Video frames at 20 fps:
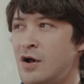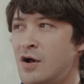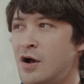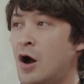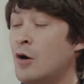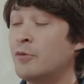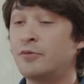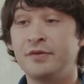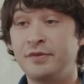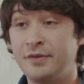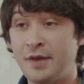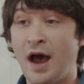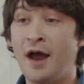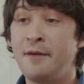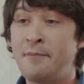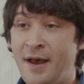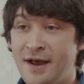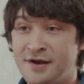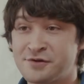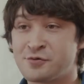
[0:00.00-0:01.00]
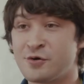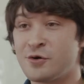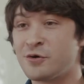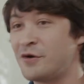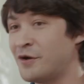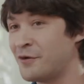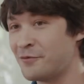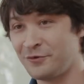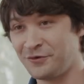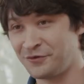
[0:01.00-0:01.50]
Oh, the eye patch
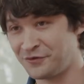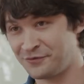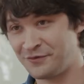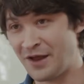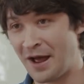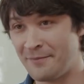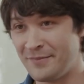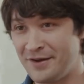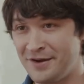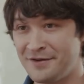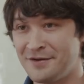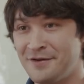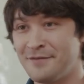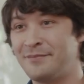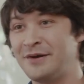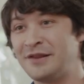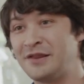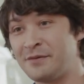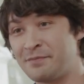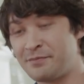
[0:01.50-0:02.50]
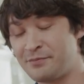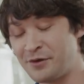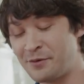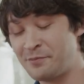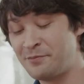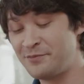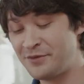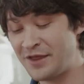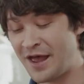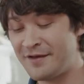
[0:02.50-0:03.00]
program was not me, okay.
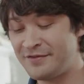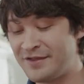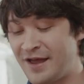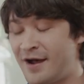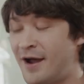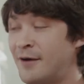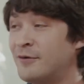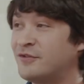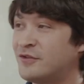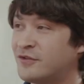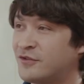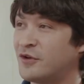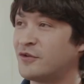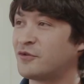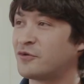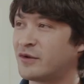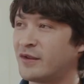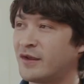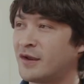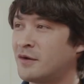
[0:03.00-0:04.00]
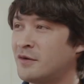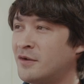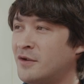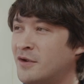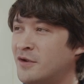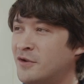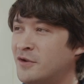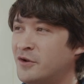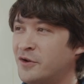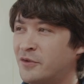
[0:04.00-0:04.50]
But that I was just saying, sort of like,
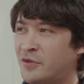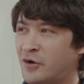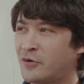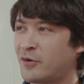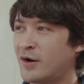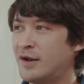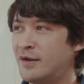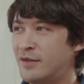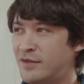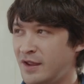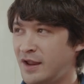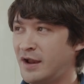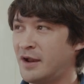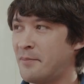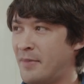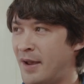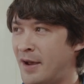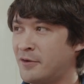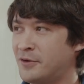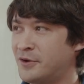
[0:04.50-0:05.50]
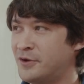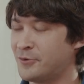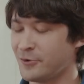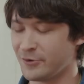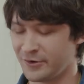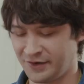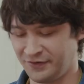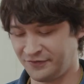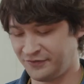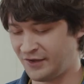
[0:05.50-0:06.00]
you know, the great thing about New
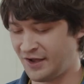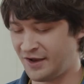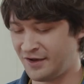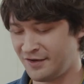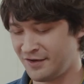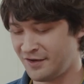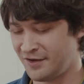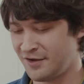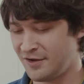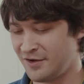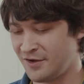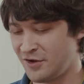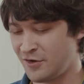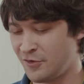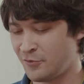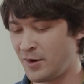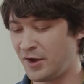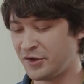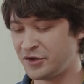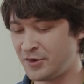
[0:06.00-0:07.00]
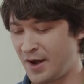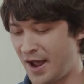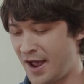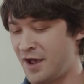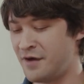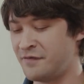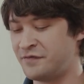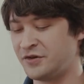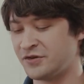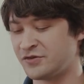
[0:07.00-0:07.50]
York is that while you
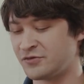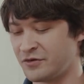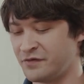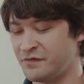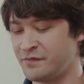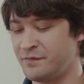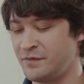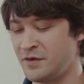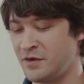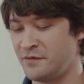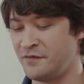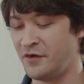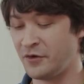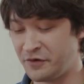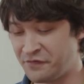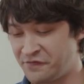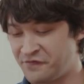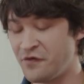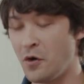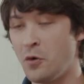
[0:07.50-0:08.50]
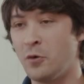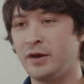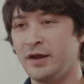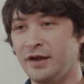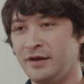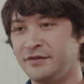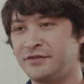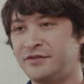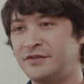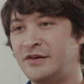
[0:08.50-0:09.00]
have just sort of very
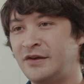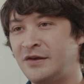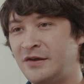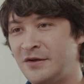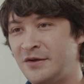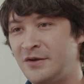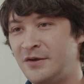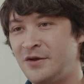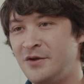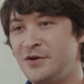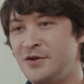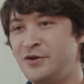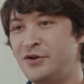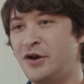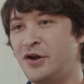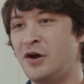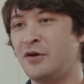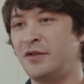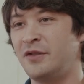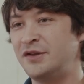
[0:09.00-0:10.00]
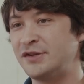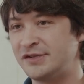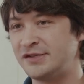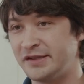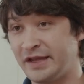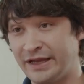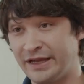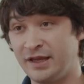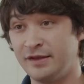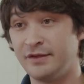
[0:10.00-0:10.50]
focused, you know, they just
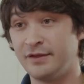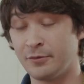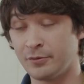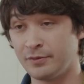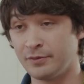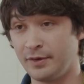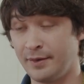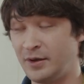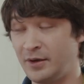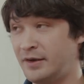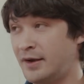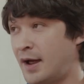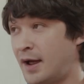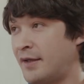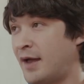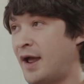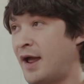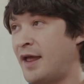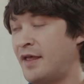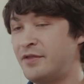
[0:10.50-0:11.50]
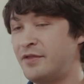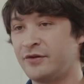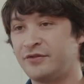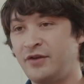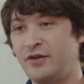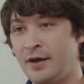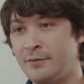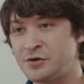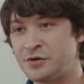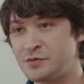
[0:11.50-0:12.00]
did they're
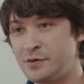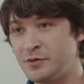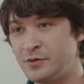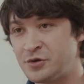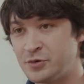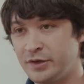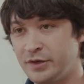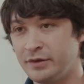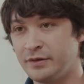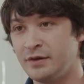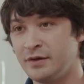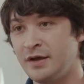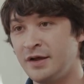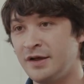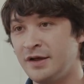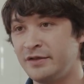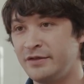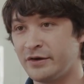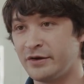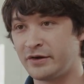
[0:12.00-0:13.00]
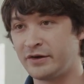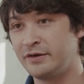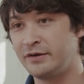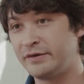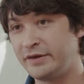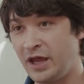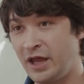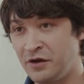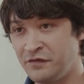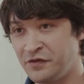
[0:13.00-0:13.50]
sandwiched me between their
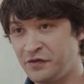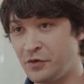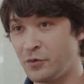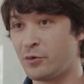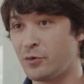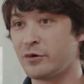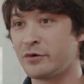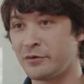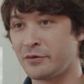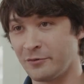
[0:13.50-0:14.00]
King Vidor